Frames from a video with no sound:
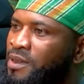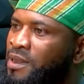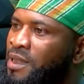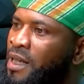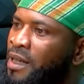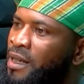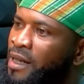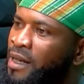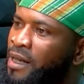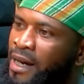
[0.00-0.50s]

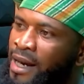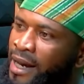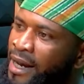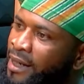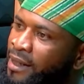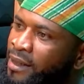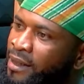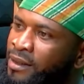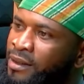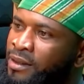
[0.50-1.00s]
Say,
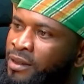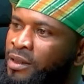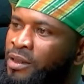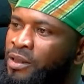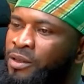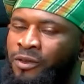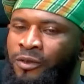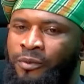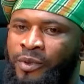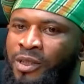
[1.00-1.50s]
guy,
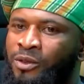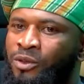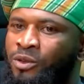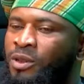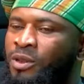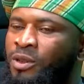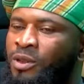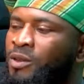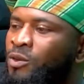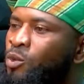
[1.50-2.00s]
you've been
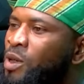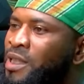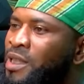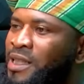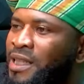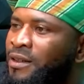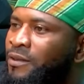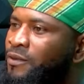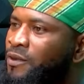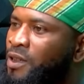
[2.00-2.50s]
doing
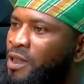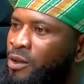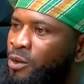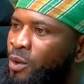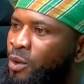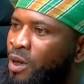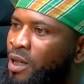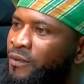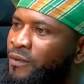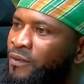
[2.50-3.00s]
wonderfully
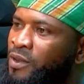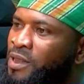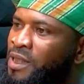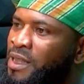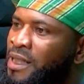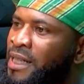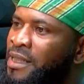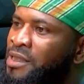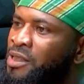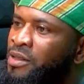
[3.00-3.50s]
well for the
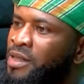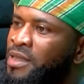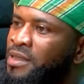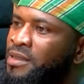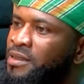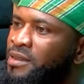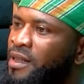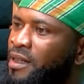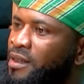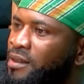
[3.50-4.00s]
Nigerian
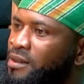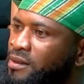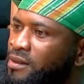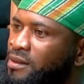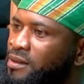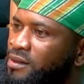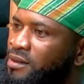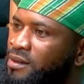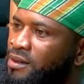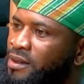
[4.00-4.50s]
state.